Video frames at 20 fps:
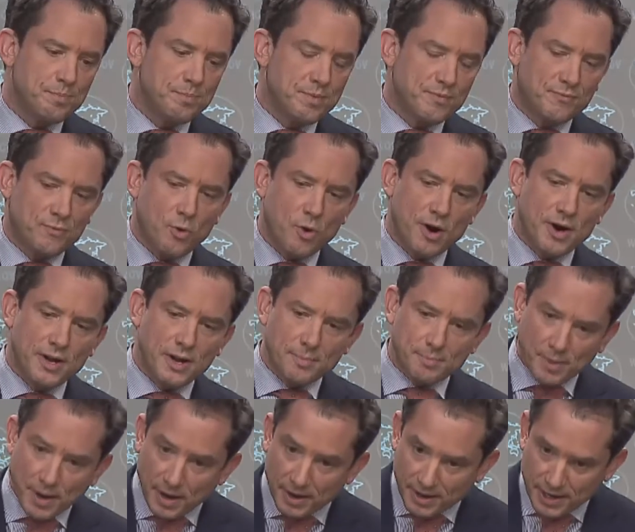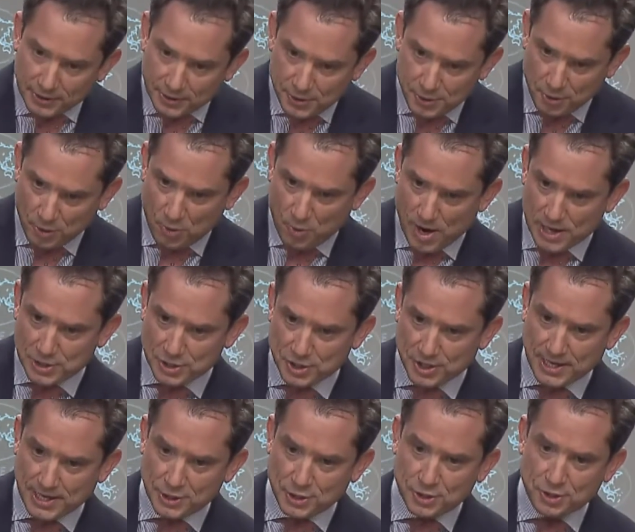Before I get to your
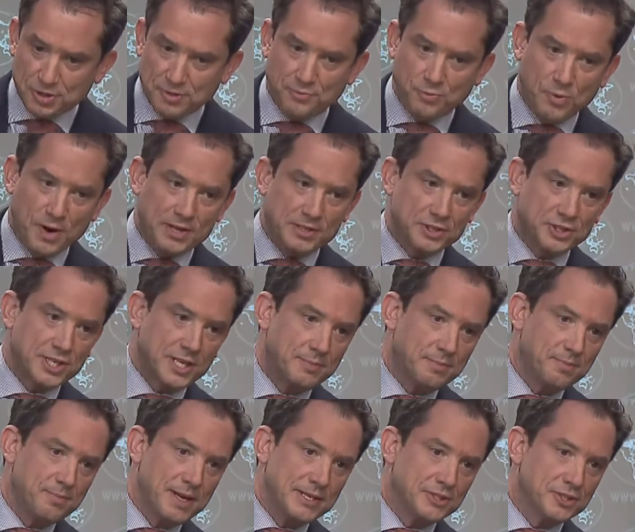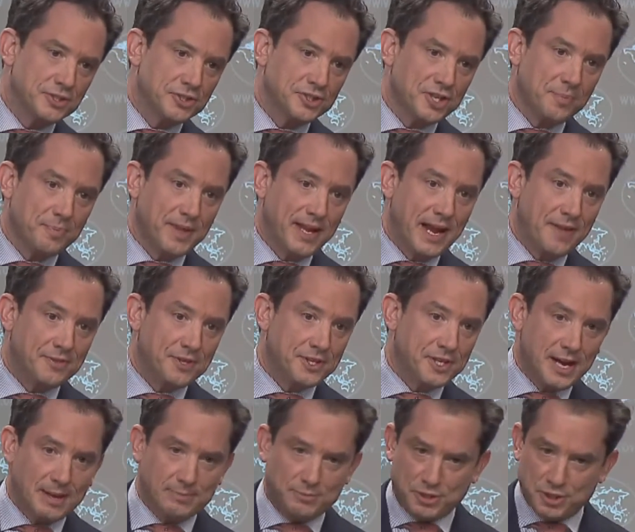question, I should have mentioned something at the
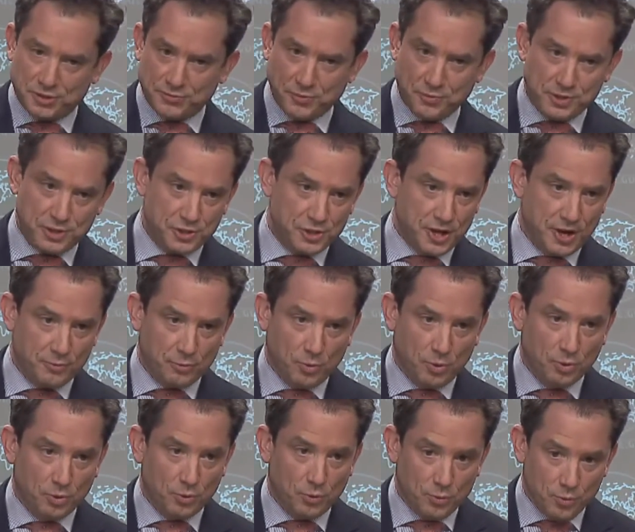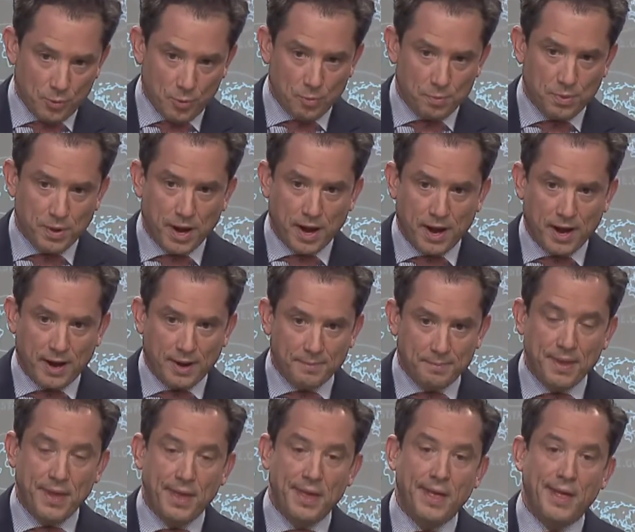top just for the general group.
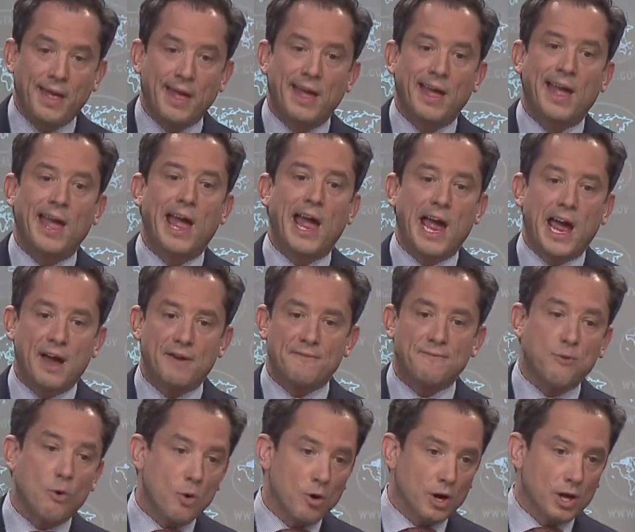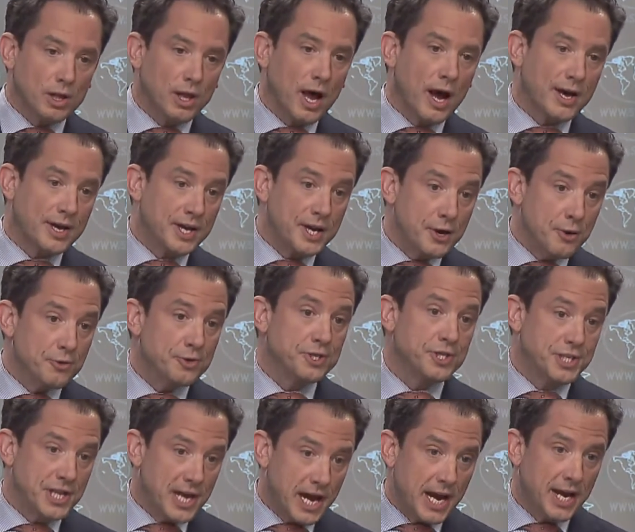At 4 o'clock here
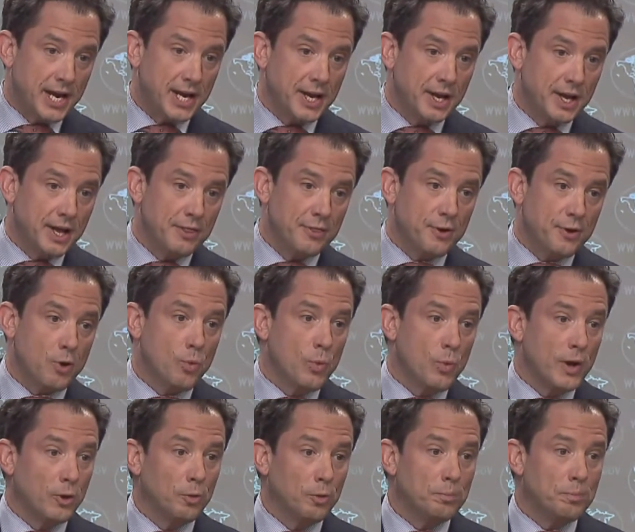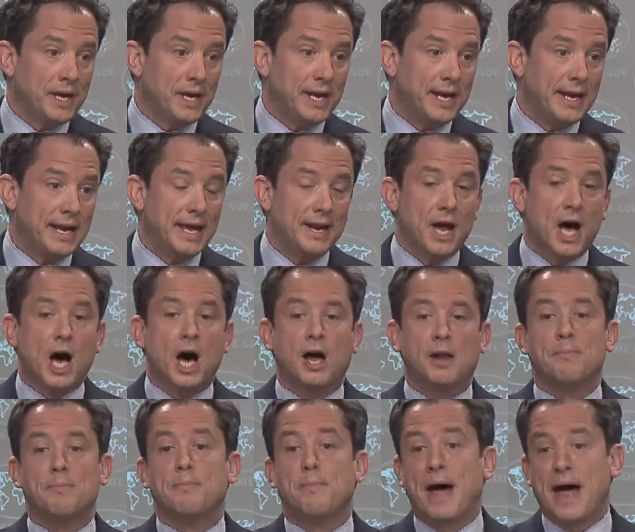today, there will be an
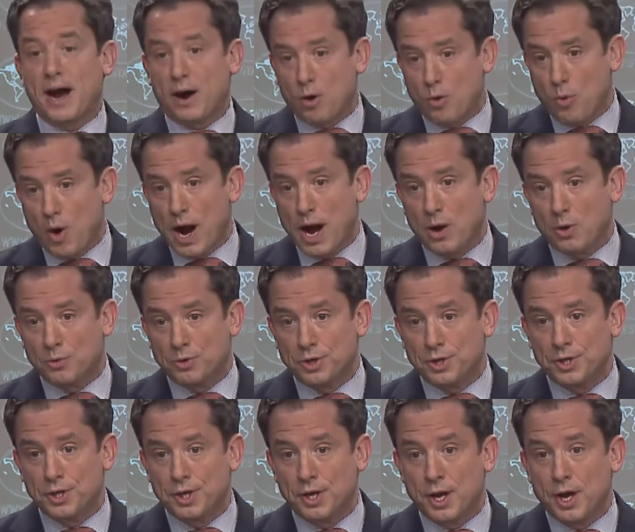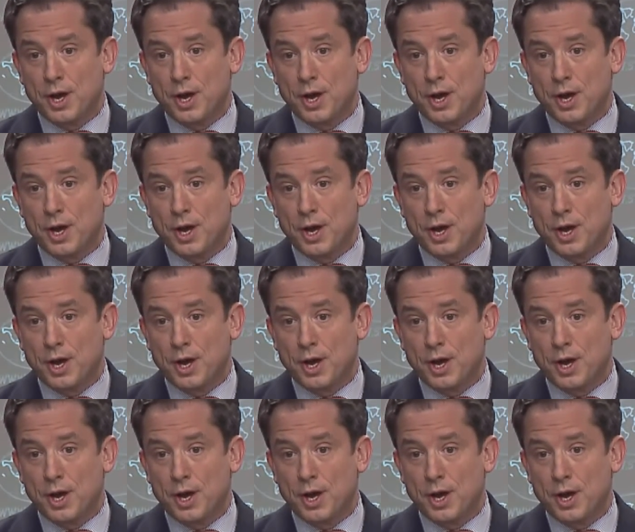on-background